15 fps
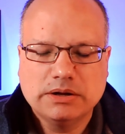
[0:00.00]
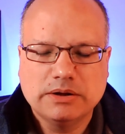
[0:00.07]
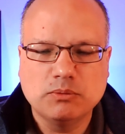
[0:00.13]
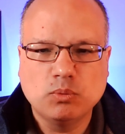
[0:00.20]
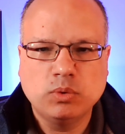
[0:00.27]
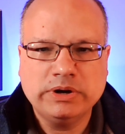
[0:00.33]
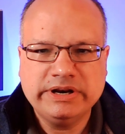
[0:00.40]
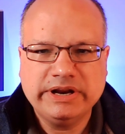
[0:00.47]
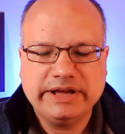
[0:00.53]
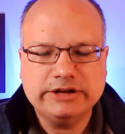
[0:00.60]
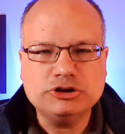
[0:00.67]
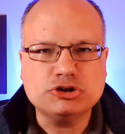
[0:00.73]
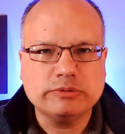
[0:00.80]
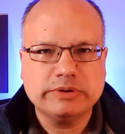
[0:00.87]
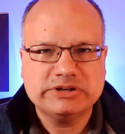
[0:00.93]
what an
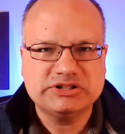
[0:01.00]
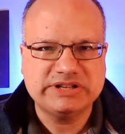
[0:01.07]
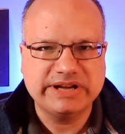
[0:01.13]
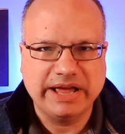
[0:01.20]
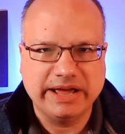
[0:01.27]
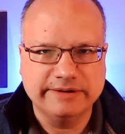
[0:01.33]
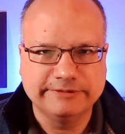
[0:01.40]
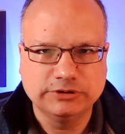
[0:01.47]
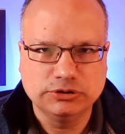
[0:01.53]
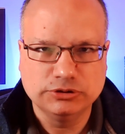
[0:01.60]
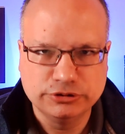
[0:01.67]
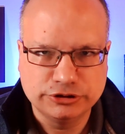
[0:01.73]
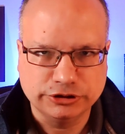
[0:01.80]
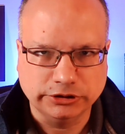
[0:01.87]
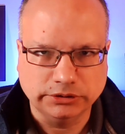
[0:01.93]
interesting
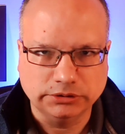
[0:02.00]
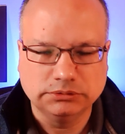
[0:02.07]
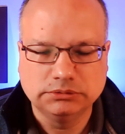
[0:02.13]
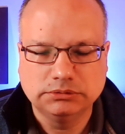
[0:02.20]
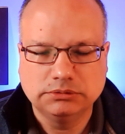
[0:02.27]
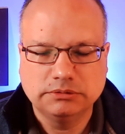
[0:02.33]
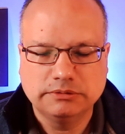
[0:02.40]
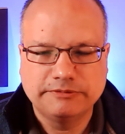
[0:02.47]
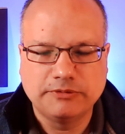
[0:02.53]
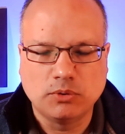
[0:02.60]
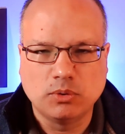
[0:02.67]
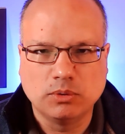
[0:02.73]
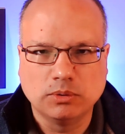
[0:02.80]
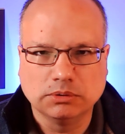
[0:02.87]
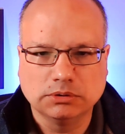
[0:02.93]
evolution
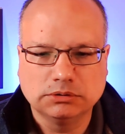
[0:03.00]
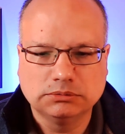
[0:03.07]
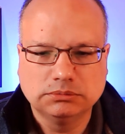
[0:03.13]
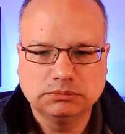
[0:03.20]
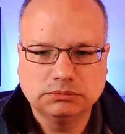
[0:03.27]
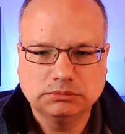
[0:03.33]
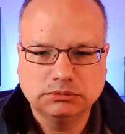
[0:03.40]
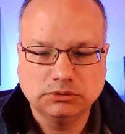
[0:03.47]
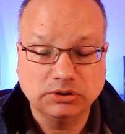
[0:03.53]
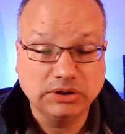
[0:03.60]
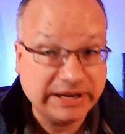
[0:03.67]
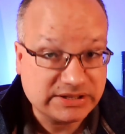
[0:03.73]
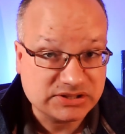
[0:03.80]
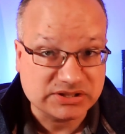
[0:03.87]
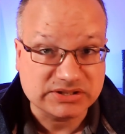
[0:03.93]
for
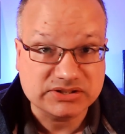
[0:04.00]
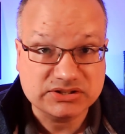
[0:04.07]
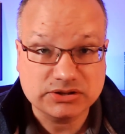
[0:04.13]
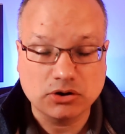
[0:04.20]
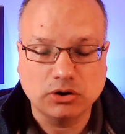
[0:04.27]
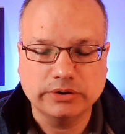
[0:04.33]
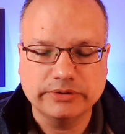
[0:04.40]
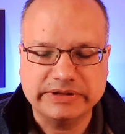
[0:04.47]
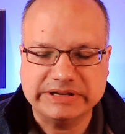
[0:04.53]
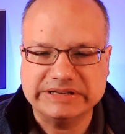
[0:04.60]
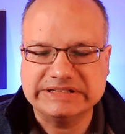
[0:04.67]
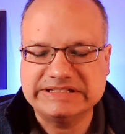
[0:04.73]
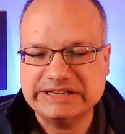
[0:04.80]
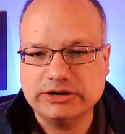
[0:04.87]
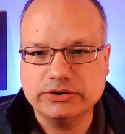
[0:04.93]
Lexus on the
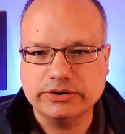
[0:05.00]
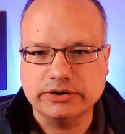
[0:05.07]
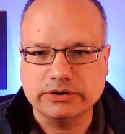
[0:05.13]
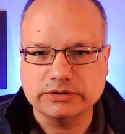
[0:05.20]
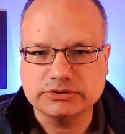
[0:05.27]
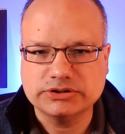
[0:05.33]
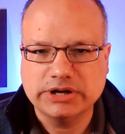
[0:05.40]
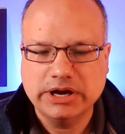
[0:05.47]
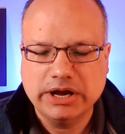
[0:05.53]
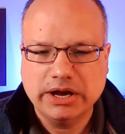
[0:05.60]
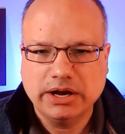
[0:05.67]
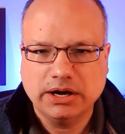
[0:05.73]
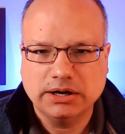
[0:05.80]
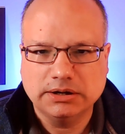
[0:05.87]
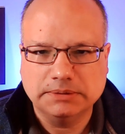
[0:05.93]
interiors.
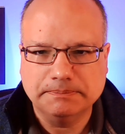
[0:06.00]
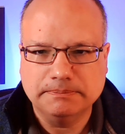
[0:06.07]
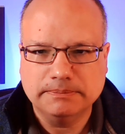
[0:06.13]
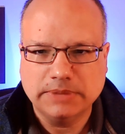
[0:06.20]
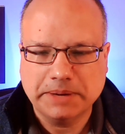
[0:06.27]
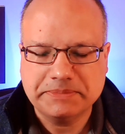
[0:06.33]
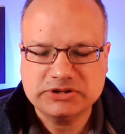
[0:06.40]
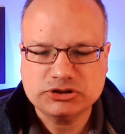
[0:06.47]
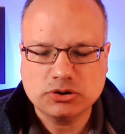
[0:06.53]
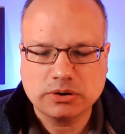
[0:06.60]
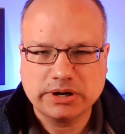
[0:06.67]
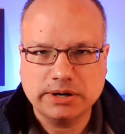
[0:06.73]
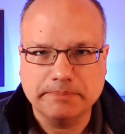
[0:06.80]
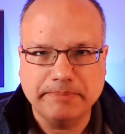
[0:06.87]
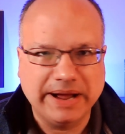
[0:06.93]
I'm going to
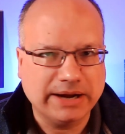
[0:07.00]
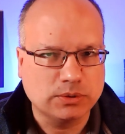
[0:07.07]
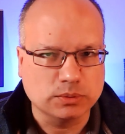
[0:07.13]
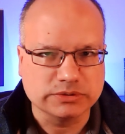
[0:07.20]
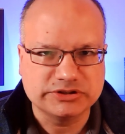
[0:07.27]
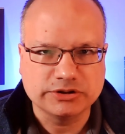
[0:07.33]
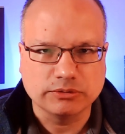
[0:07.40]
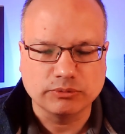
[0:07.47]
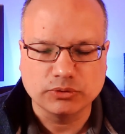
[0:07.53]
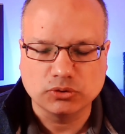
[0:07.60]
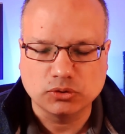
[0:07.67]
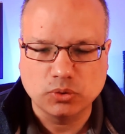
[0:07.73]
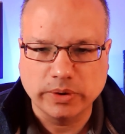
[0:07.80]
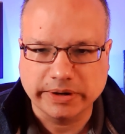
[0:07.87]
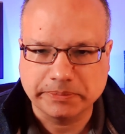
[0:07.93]
start kind of backwards here
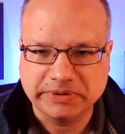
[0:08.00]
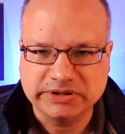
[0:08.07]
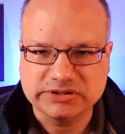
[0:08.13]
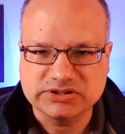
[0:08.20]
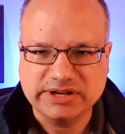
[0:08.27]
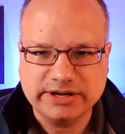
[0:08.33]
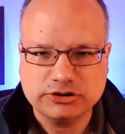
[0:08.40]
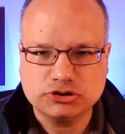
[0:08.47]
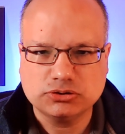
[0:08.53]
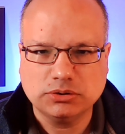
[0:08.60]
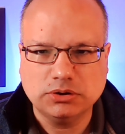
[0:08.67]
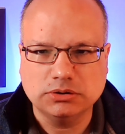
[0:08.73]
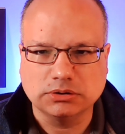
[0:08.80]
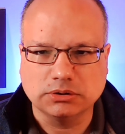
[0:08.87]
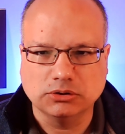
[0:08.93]
real quick because that
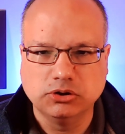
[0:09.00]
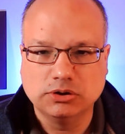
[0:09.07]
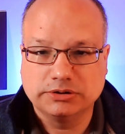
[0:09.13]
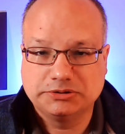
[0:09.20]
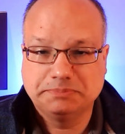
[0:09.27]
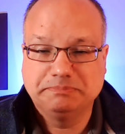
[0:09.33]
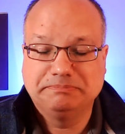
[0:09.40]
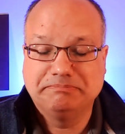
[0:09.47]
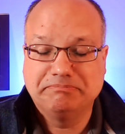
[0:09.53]
trunk looked